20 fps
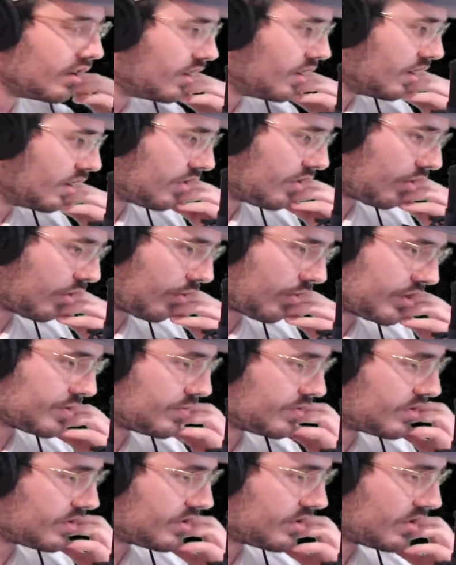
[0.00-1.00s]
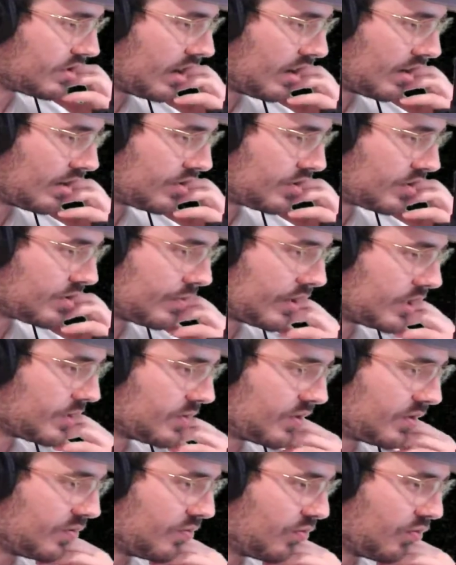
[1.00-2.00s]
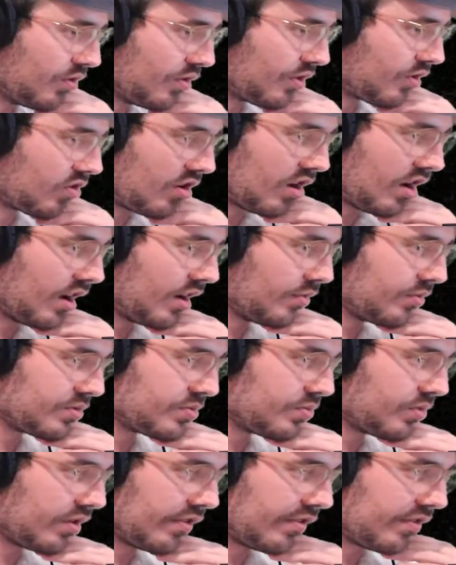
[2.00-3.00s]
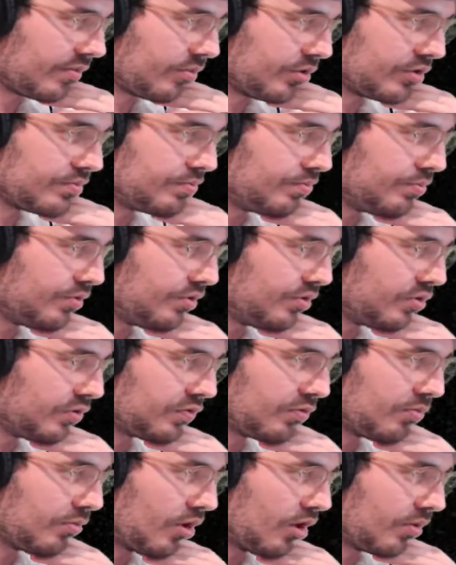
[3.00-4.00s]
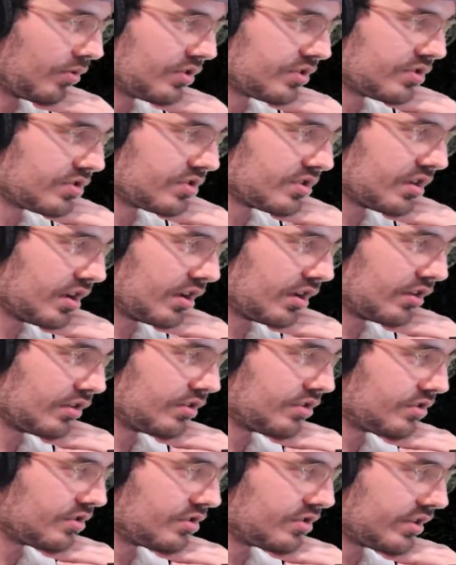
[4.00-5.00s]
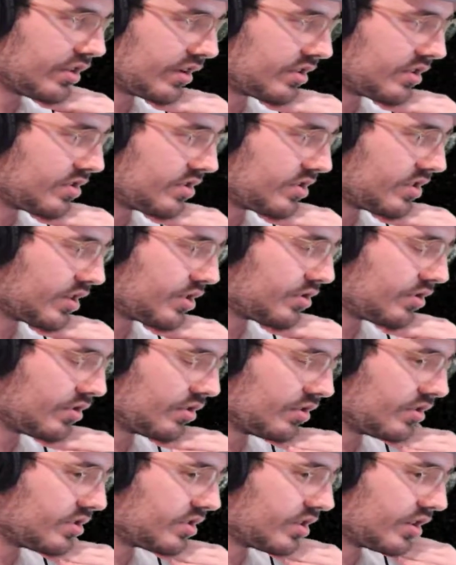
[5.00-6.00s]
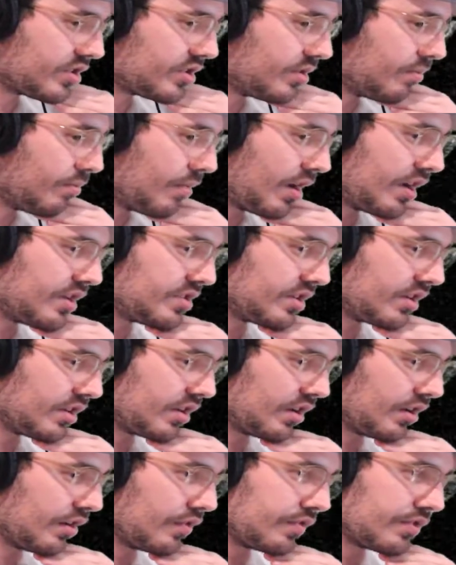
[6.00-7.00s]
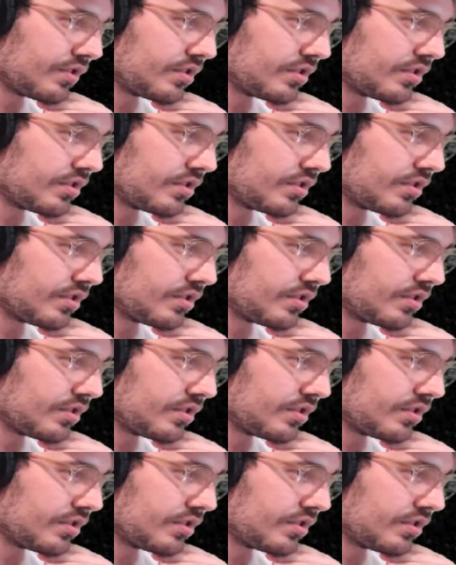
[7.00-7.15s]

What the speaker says: the Christmas. And it just makes me want to cry. It was one of the most beautiful moments. And it's such an amazing gift.